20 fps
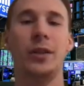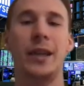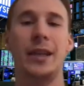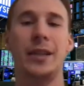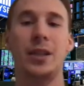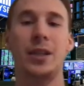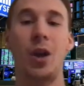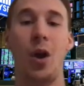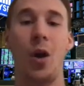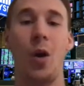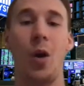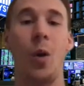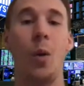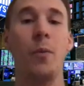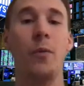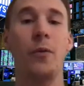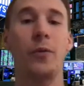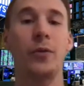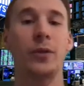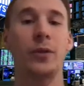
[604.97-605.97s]
this
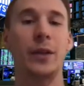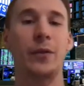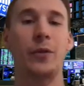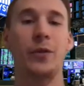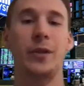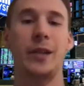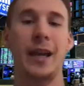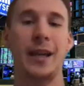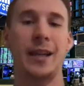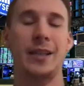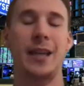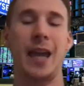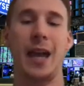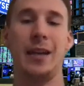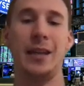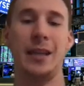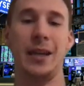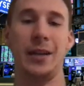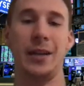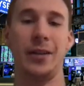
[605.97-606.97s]
hopefully for the next
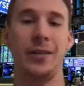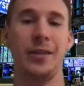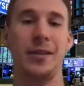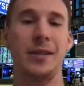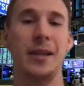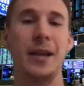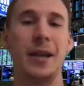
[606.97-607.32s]
10 years.